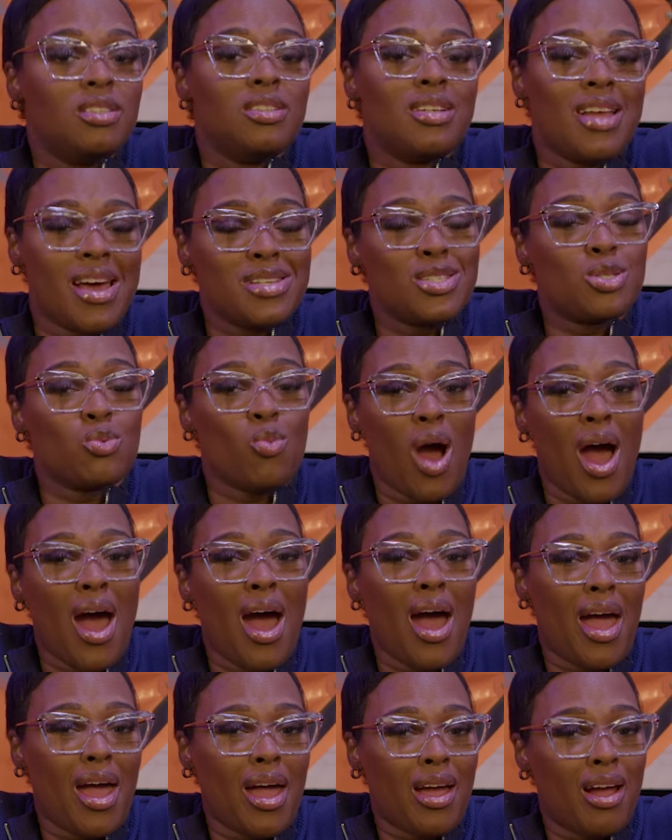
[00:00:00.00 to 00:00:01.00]
That's
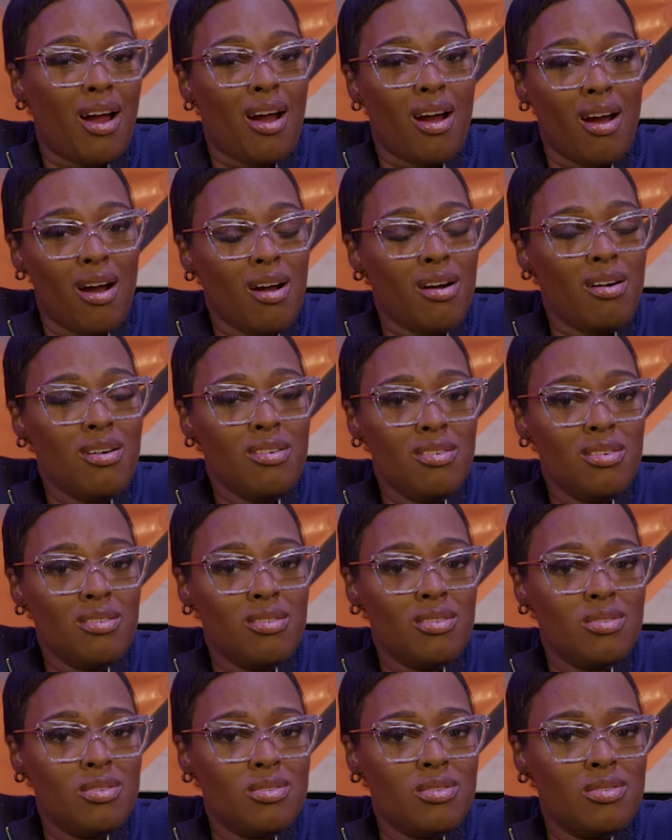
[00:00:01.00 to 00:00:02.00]
why, girl.
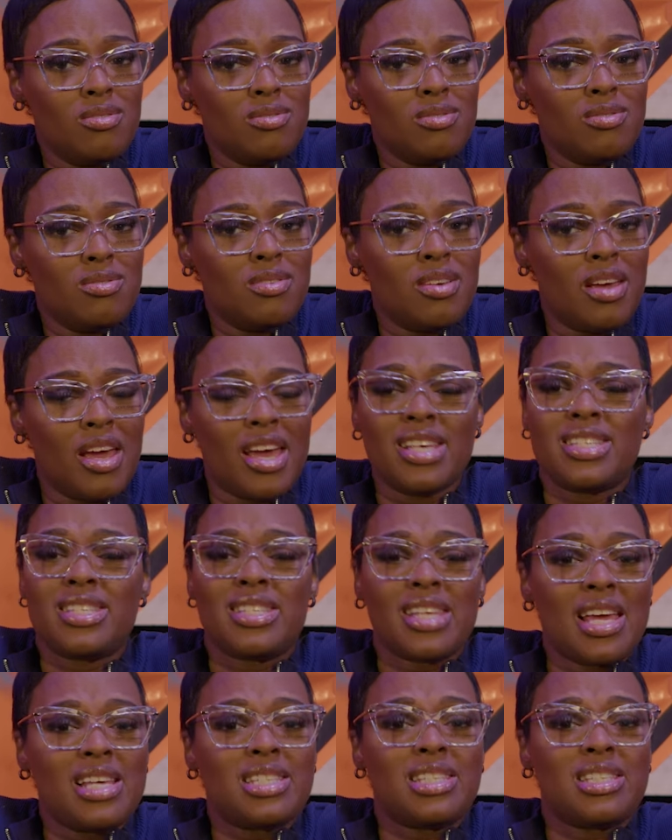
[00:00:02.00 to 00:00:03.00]
And
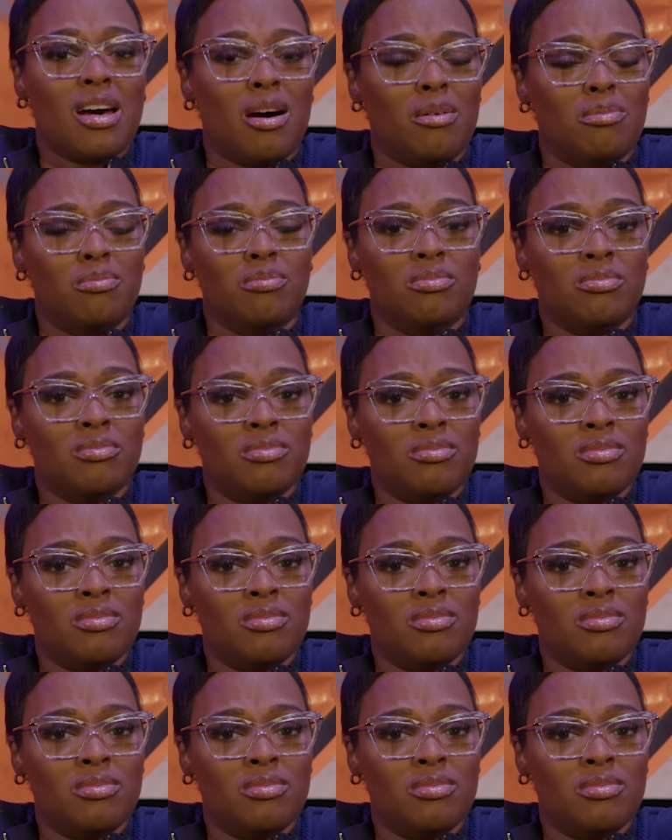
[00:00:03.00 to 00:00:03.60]
say something.